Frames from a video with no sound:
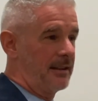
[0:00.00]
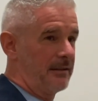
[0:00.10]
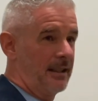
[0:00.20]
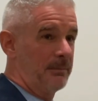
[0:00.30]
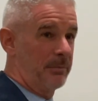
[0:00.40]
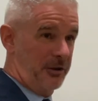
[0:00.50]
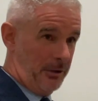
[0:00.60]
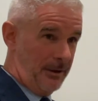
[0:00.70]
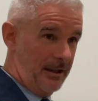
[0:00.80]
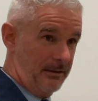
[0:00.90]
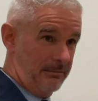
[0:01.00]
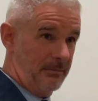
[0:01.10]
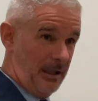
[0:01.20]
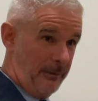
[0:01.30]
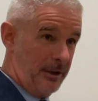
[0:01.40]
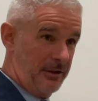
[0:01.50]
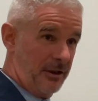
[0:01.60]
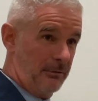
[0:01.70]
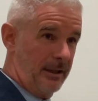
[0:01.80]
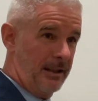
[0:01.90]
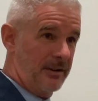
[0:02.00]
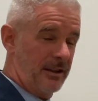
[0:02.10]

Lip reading: in pursuing a governance career,